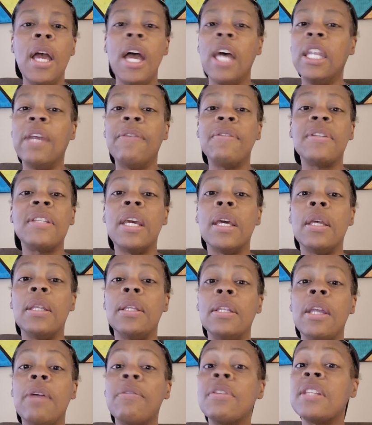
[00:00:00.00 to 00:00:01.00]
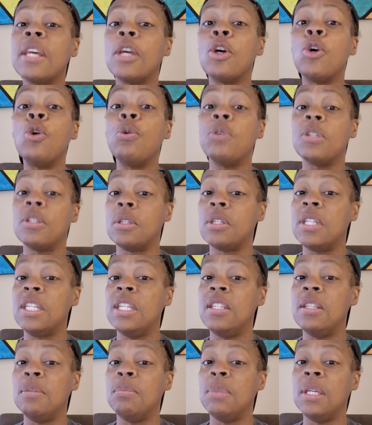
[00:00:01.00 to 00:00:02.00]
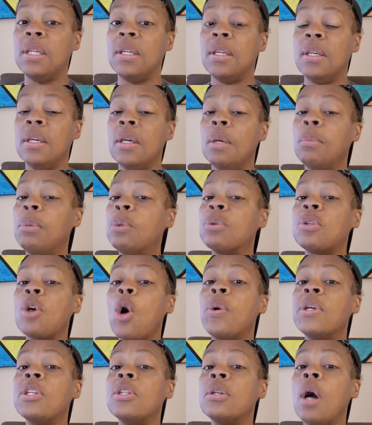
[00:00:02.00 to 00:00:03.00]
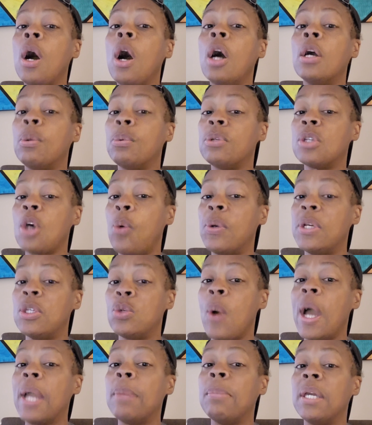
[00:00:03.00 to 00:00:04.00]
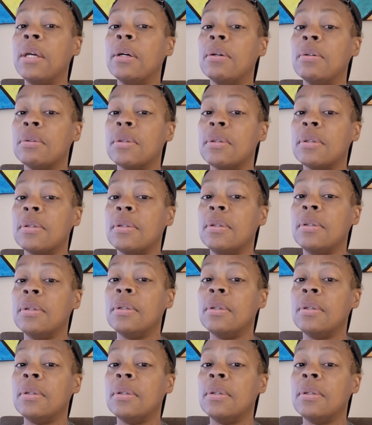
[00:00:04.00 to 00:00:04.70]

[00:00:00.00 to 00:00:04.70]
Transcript: I never said never said who was teasing me, but it was always uh, it was always white males.